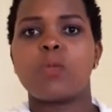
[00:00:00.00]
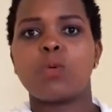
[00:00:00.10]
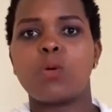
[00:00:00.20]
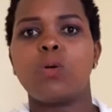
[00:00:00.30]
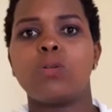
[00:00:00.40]

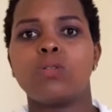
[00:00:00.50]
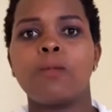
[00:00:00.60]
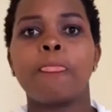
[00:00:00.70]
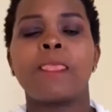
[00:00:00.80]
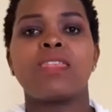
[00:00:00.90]
because
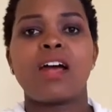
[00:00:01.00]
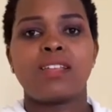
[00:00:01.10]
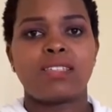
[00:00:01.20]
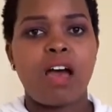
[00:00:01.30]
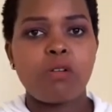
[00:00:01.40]
that
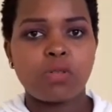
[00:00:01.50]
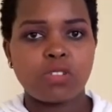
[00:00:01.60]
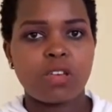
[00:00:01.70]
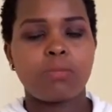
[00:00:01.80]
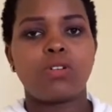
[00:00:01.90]
is how I was
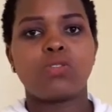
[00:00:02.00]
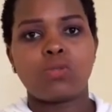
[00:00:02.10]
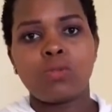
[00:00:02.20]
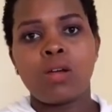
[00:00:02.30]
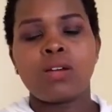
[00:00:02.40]
able
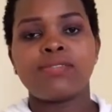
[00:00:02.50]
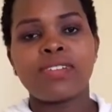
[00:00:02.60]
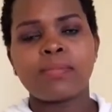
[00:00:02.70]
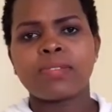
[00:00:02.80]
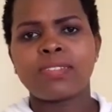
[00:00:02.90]
to
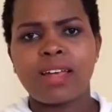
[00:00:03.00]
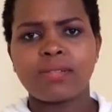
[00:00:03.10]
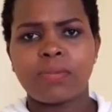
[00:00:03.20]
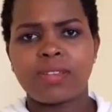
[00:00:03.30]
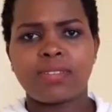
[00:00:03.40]
jumpstart
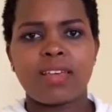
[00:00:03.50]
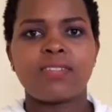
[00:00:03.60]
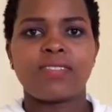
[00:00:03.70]
myself